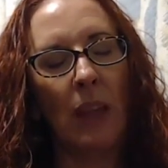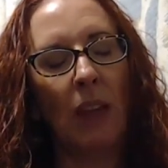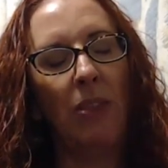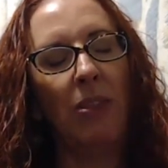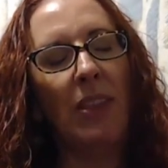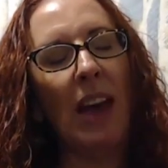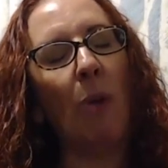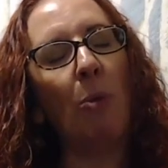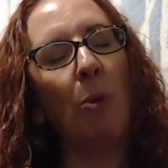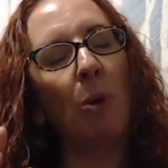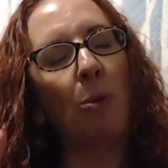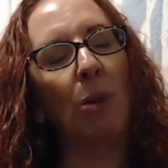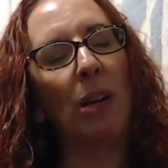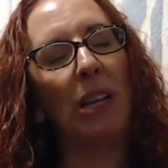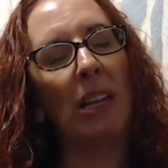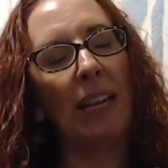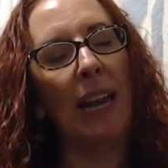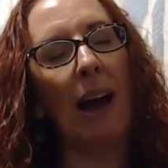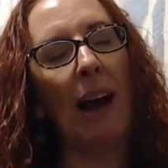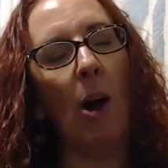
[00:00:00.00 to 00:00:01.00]
That will
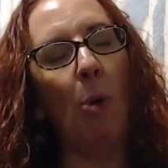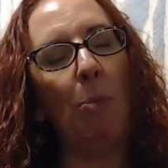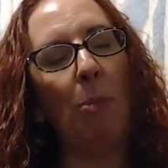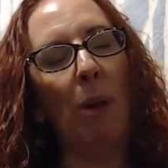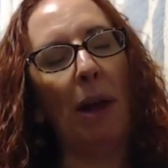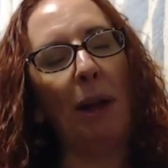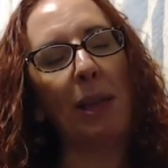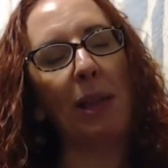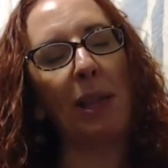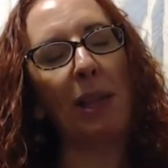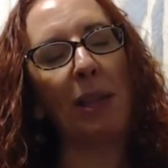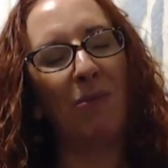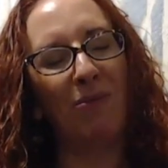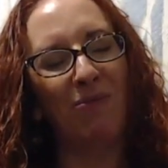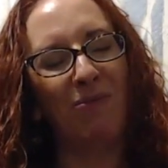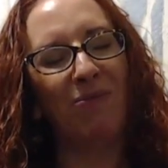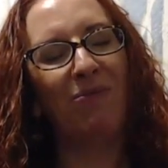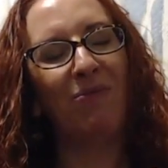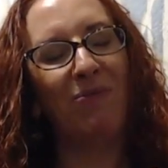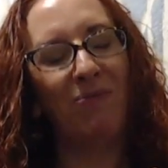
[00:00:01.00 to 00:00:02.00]
really help us.
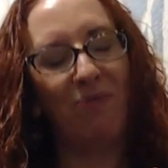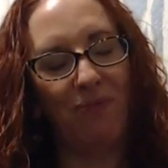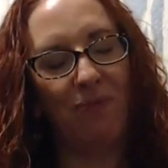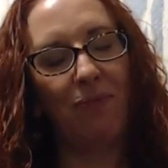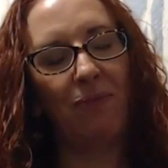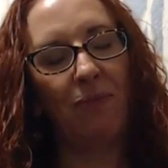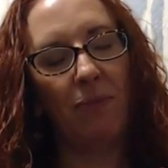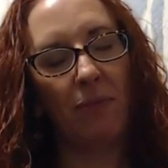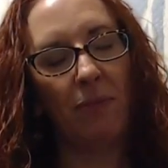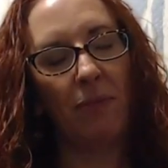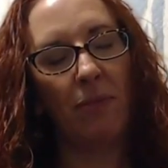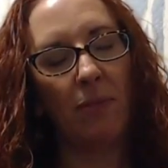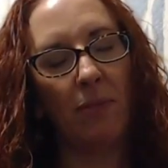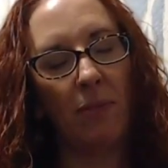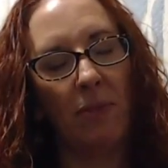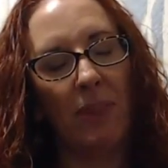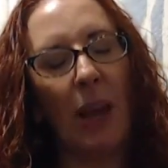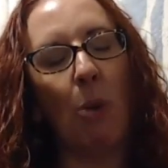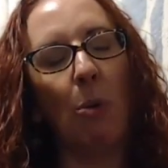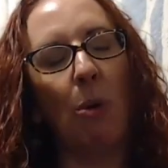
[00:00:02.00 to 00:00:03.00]

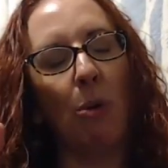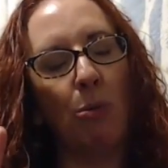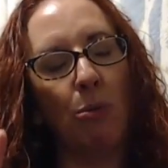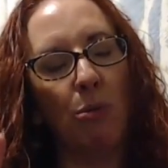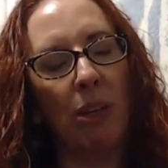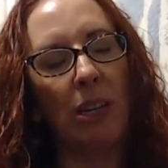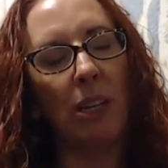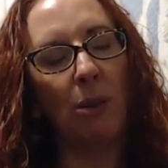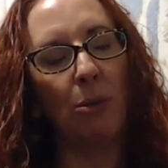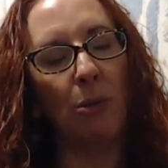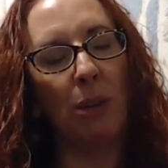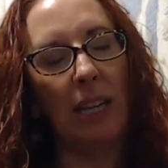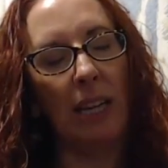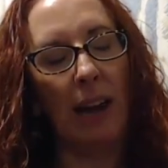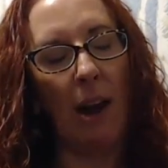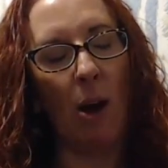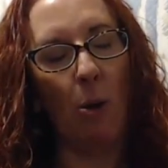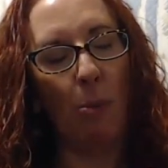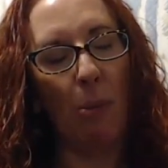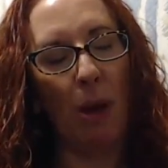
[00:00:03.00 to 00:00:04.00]
That will really, really
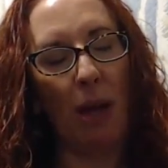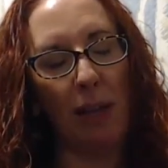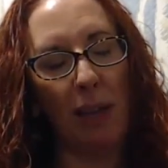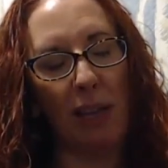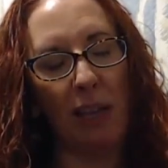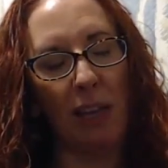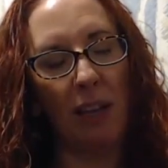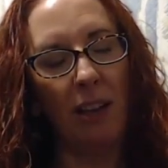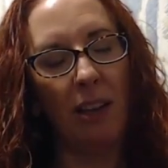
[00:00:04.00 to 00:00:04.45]
help us.